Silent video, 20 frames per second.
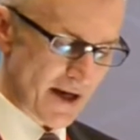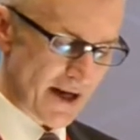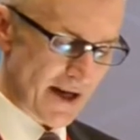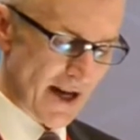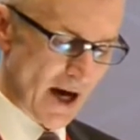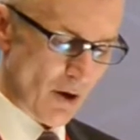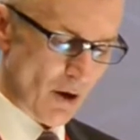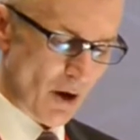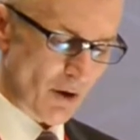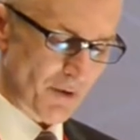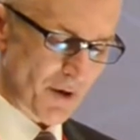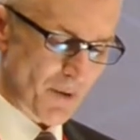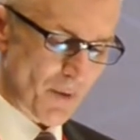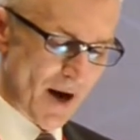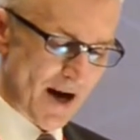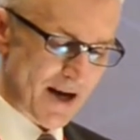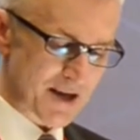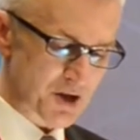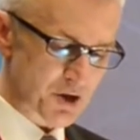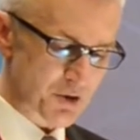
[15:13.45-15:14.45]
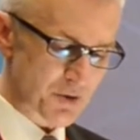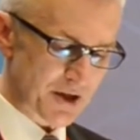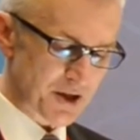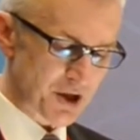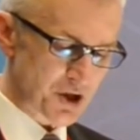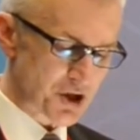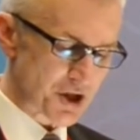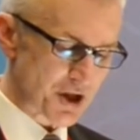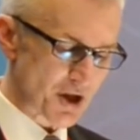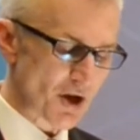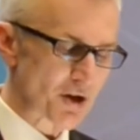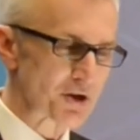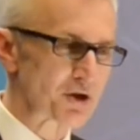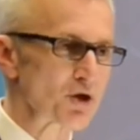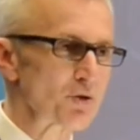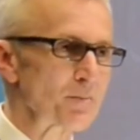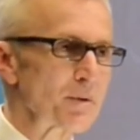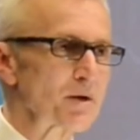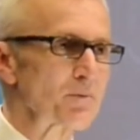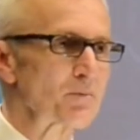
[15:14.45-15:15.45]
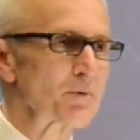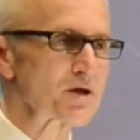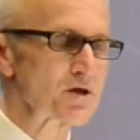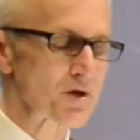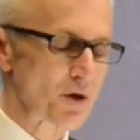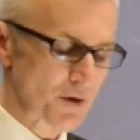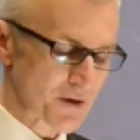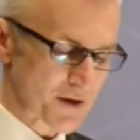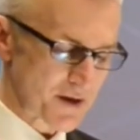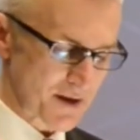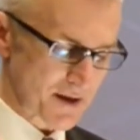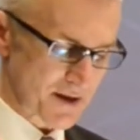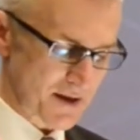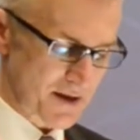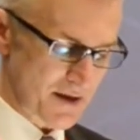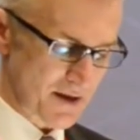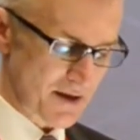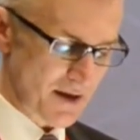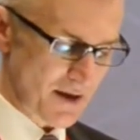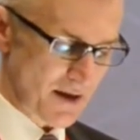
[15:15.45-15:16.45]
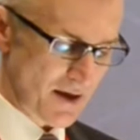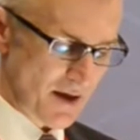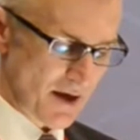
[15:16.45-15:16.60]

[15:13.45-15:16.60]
in our revised strategy on human resources,